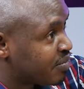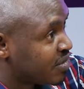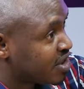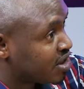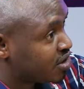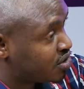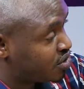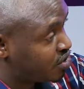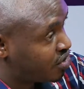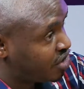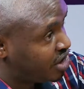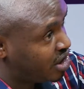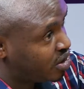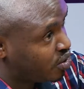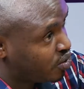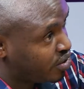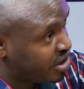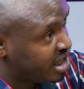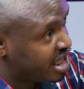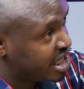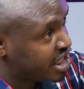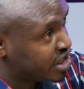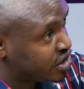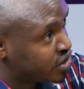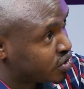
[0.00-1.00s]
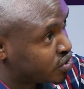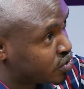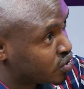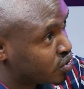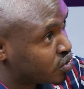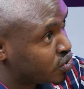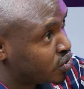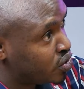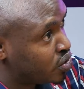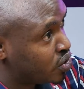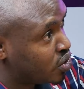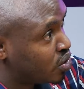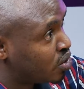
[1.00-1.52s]
So they're willing
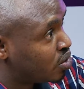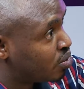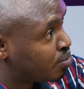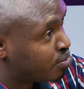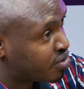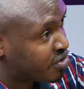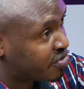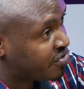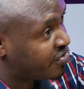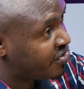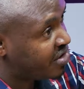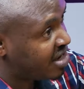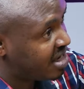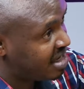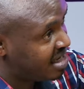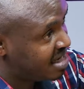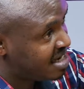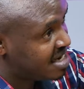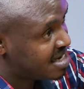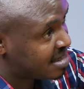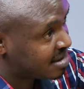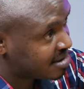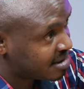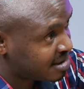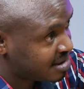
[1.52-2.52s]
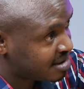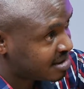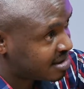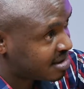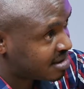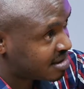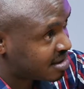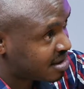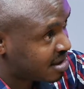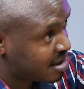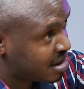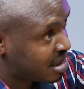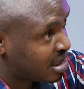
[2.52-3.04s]
to, provide any assistance
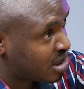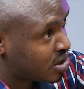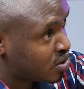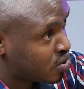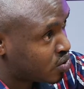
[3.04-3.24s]
that they